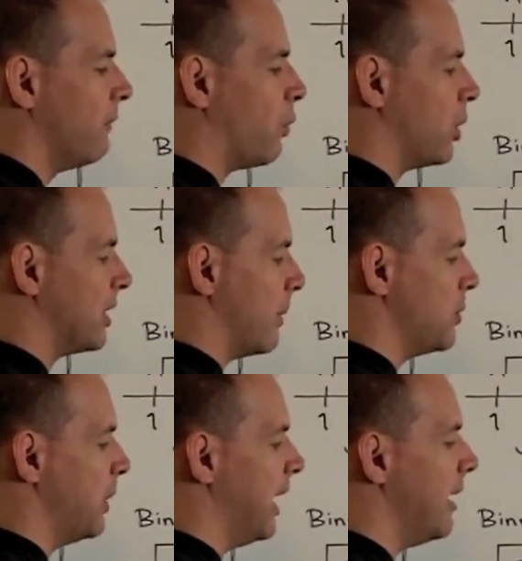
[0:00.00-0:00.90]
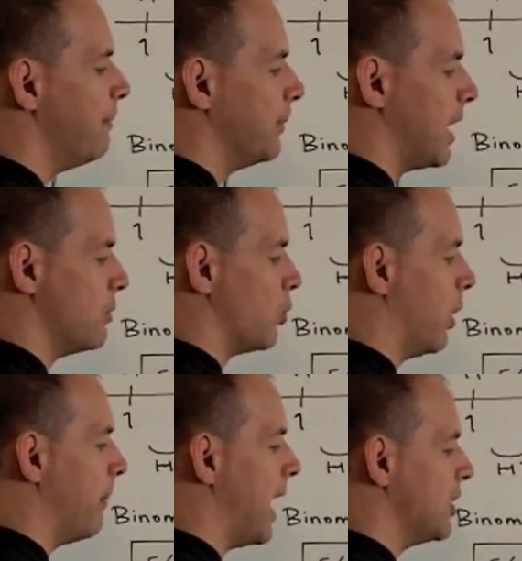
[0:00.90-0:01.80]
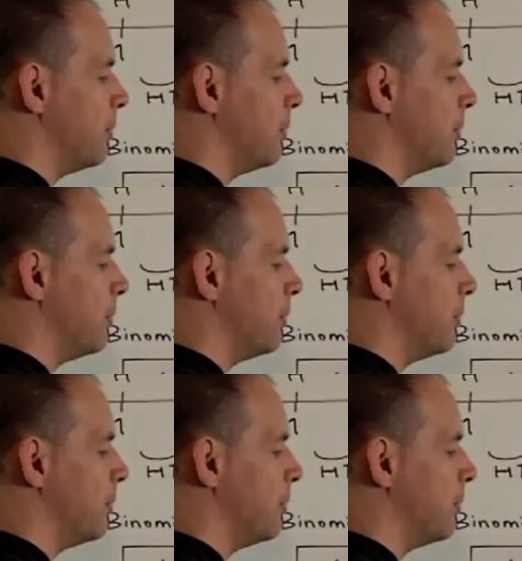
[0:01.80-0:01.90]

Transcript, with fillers: four times P times one minus